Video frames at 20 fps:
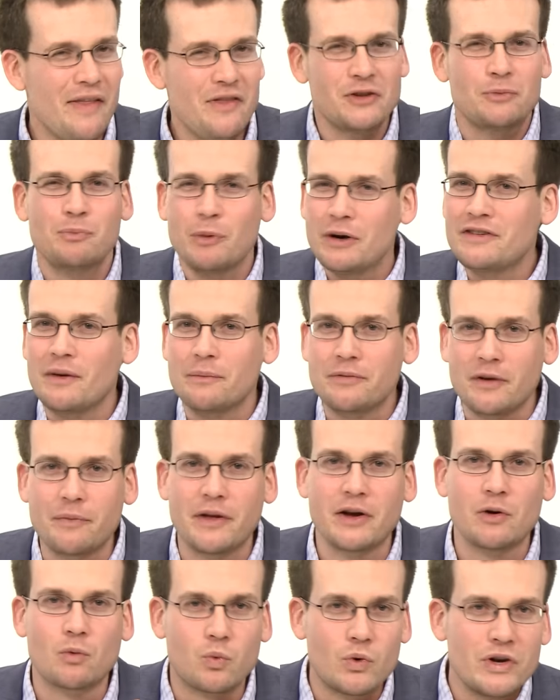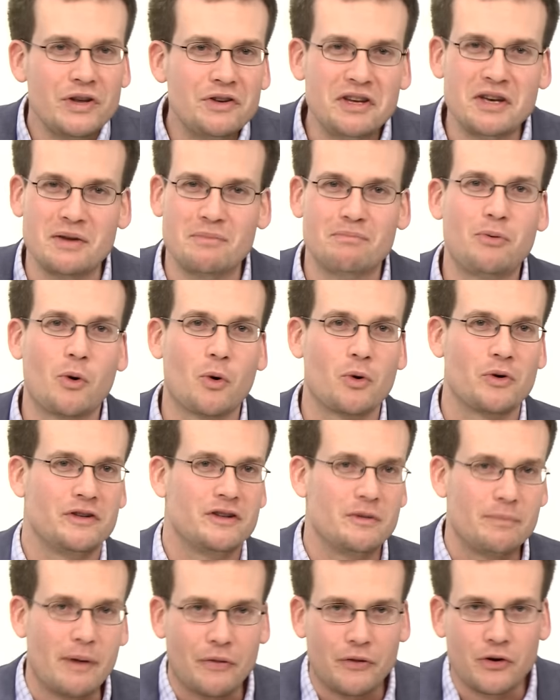And this brings up something really
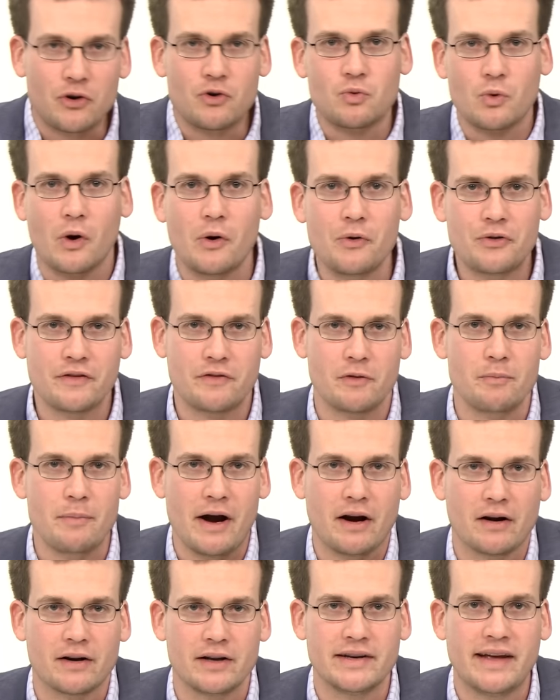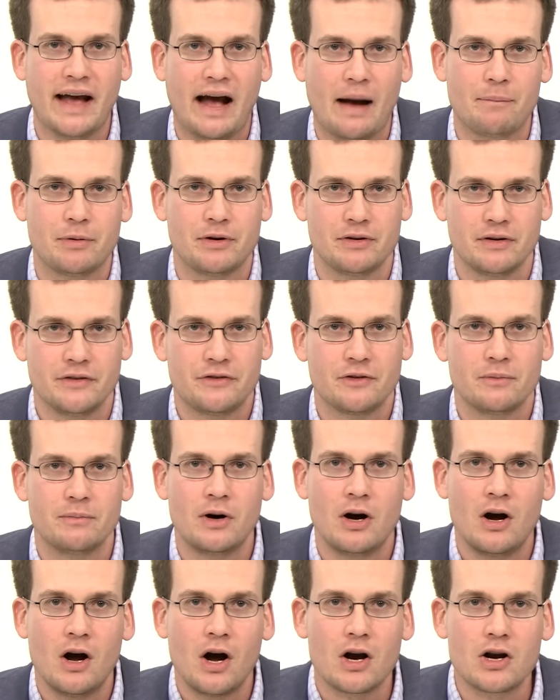important about the growth of American capitalism
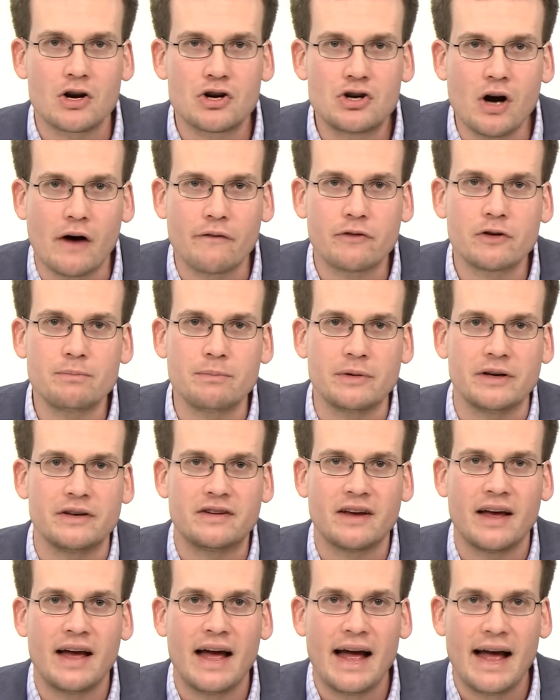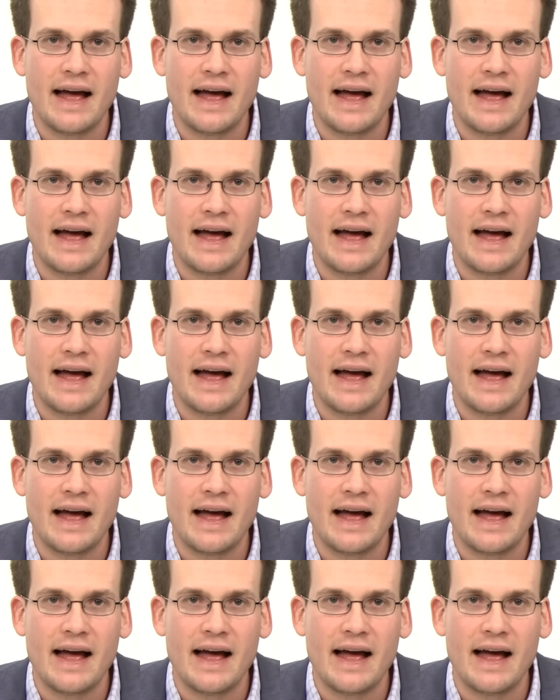government